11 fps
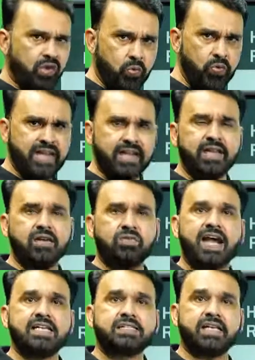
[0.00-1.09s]
Quickly
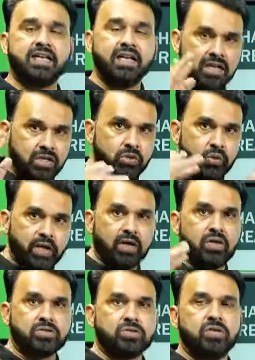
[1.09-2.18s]
revising, you can
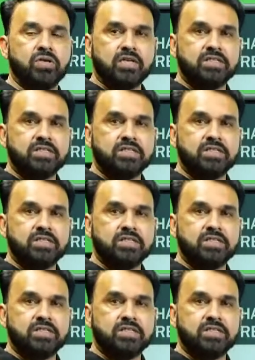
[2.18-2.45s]
also